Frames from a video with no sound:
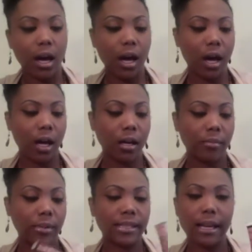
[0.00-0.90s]

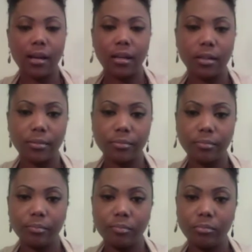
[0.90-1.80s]
Um, it's like a
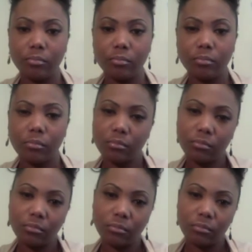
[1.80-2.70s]

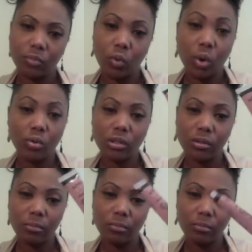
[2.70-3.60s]

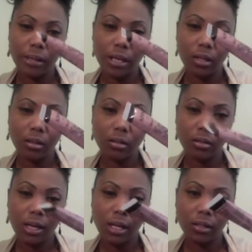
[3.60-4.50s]
rose pink
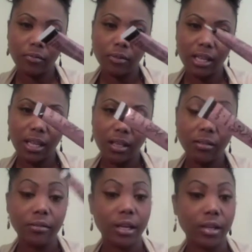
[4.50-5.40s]
kind of tan.
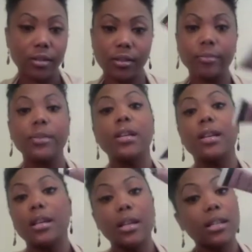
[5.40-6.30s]
I don't know.
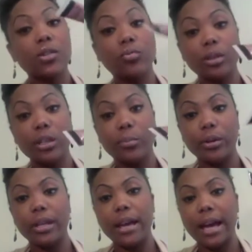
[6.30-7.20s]
It's really
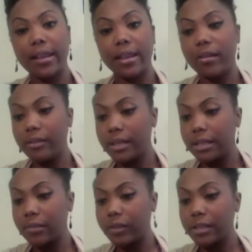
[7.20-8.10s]
pretty. I love
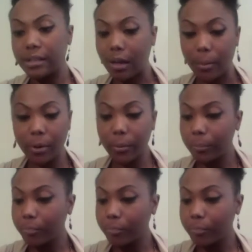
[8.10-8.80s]
this for the summer.